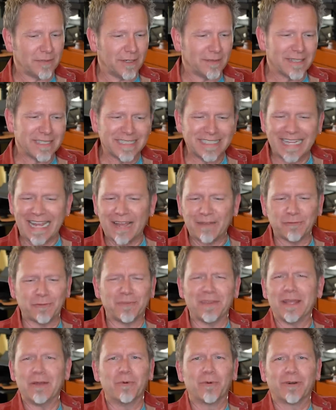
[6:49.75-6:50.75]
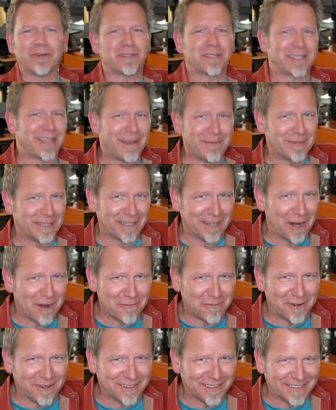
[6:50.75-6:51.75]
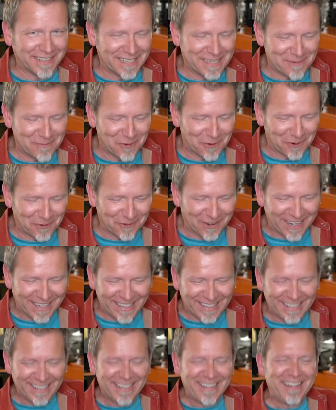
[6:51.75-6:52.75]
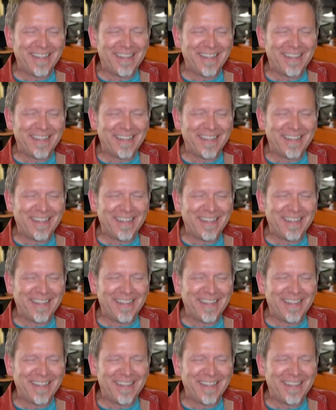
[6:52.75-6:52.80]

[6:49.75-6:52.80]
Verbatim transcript: Now this is after they weren't Simon and Garfunkel anymore, right?